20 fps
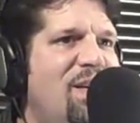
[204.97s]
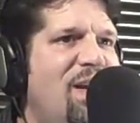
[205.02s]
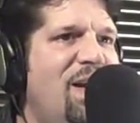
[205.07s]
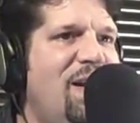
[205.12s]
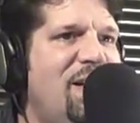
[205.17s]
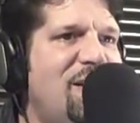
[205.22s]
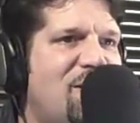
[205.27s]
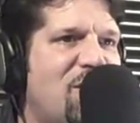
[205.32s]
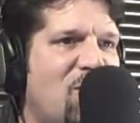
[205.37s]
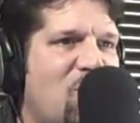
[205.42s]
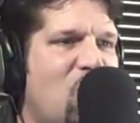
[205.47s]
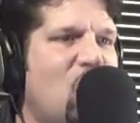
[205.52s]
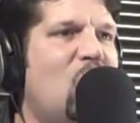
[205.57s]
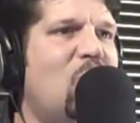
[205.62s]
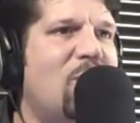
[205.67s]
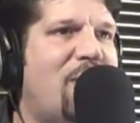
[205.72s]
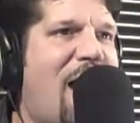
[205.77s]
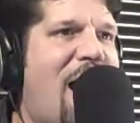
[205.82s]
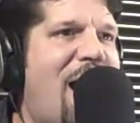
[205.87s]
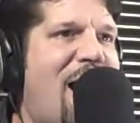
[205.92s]
And he's a
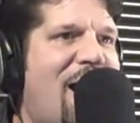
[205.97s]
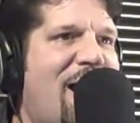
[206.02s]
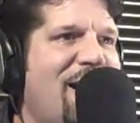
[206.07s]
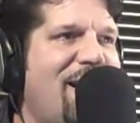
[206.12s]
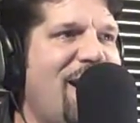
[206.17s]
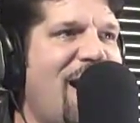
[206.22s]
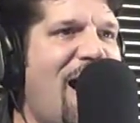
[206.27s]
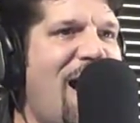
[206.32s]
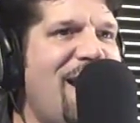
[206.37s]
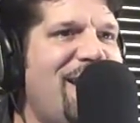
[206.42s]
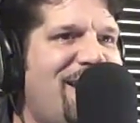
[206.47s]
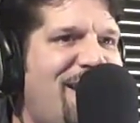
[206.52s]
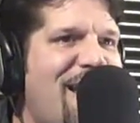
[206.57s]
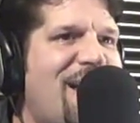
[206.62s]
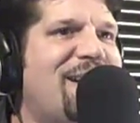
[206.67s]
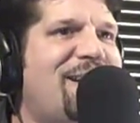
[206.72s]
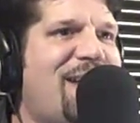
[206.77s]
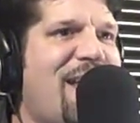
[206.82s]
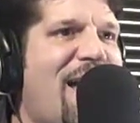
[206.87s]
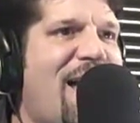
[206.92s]
cool guy. I
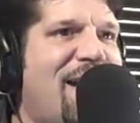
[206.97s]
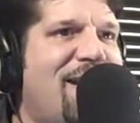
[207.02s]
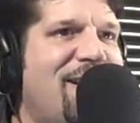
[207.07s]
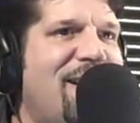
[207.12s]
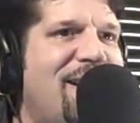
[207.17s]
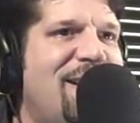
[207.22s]
get that.